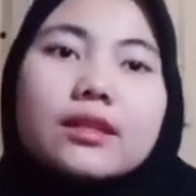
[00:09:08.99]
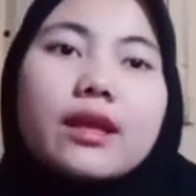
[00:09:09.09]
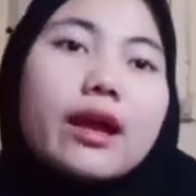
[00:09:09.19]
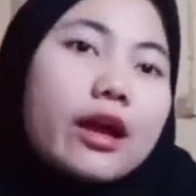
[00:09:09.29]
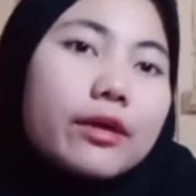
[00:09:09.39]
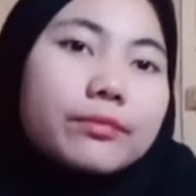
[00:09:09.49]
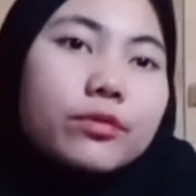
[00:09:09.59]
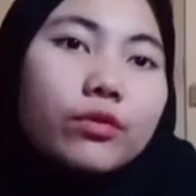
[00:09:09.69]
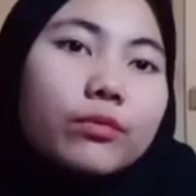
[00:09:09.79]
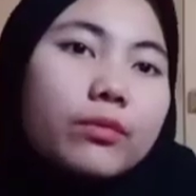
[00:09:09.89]
I hope
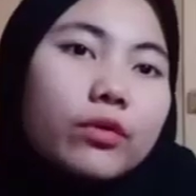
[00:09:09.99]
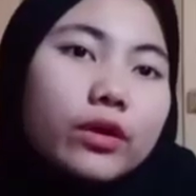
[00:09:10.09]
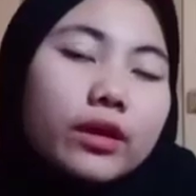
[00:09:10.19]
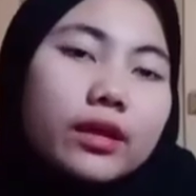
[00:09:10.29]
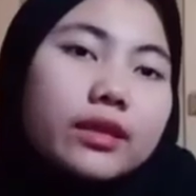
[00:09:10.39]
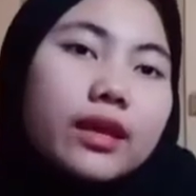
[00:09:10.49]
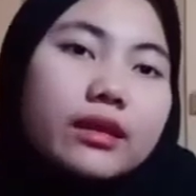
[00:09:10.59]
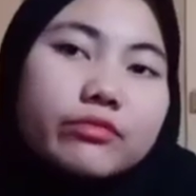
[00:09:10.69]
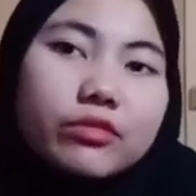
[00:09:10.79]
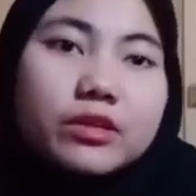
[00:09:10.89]
you more get
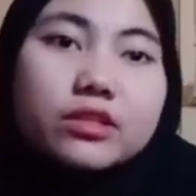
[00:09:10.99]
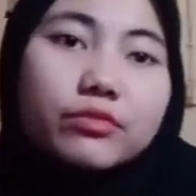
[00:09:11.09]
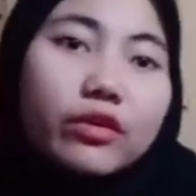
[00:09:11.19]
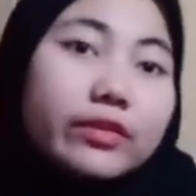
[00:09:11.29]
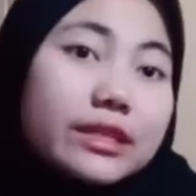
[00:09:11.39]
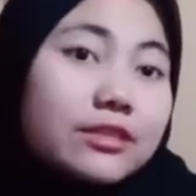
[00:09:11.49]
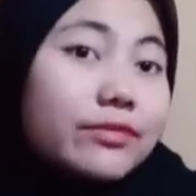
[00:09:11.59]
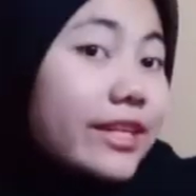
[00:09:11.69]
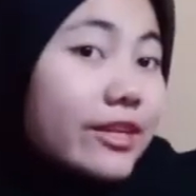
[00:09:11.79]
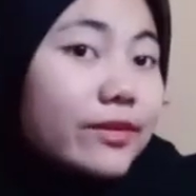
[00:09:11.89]
information about this
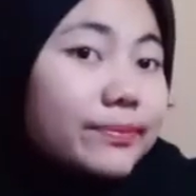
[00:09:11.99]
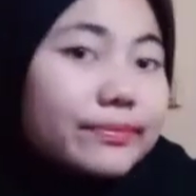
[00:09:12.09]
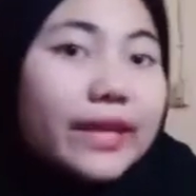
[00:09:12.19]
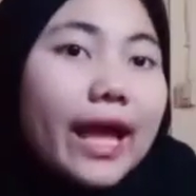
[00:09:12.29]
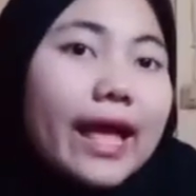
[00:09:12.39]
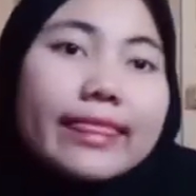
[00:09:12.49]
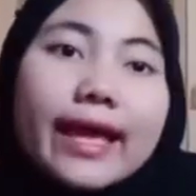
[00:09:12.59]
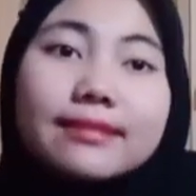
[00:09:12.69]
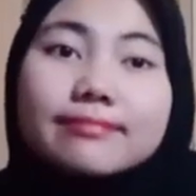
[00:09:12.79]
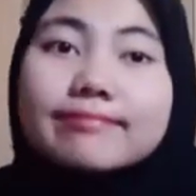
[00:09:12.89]
video, and then
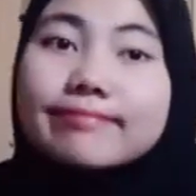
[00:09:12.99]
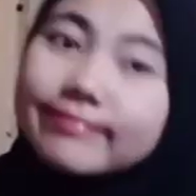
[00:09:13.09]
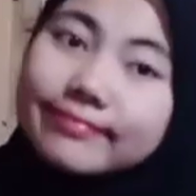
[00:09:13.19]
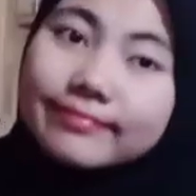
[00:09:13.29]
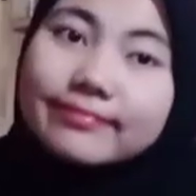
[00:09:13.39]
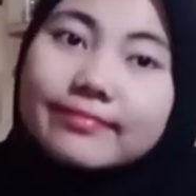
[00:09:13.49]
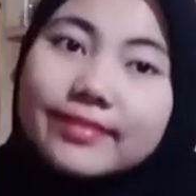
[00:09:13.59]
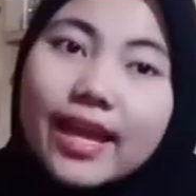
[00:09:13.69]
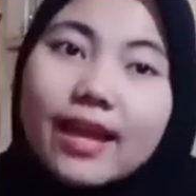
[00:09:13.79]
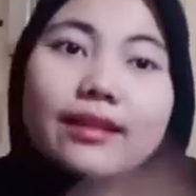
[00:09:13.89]

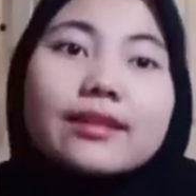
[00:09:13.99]
yeah,